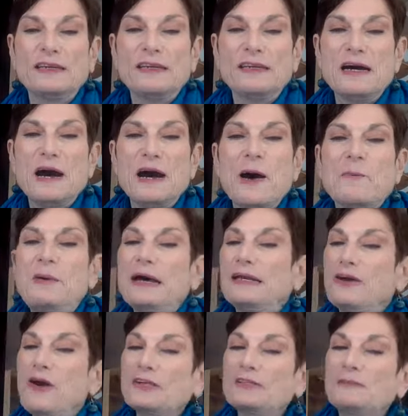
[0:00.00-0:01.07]
Mm-hmm. But
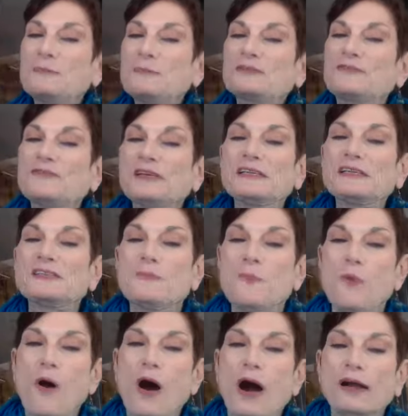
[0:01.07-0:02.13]
it hurts people's feelings
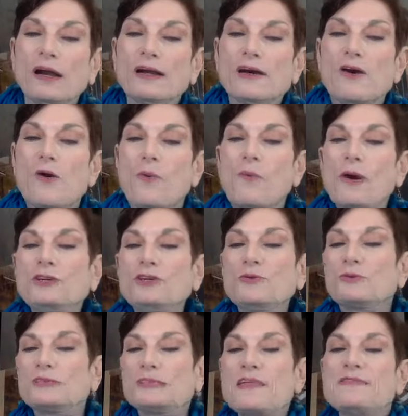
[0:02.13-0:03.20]
more when you
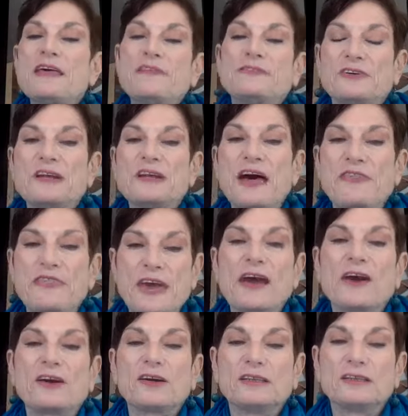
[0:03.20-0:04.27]
pretend that they're not
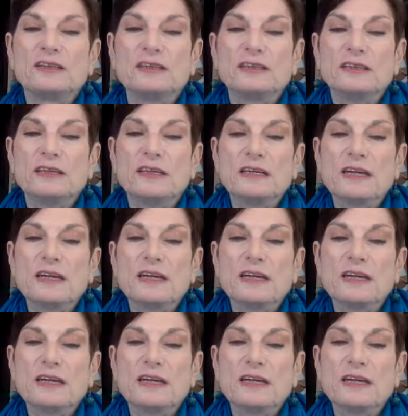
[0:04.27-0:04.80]
there. Mm-hmm.